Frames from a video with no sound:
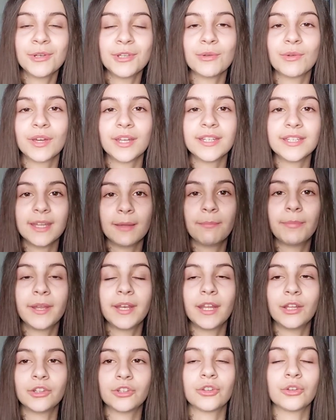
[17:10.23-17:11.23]
and you can dip
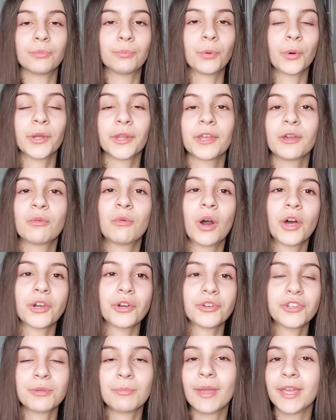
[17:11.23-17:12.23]
it into boiling
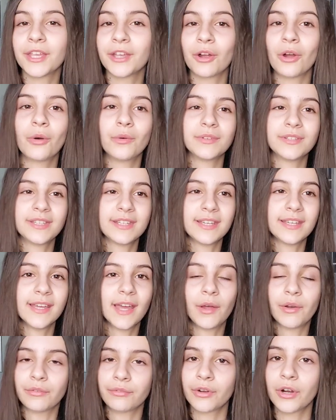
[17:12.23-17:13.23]
water to make your own tea
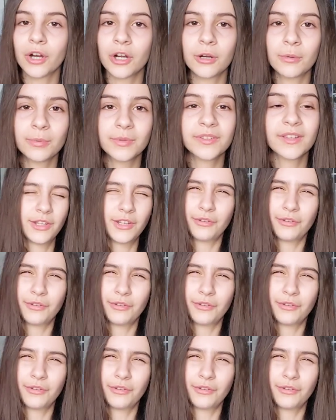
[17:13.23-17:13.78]
out of herbs.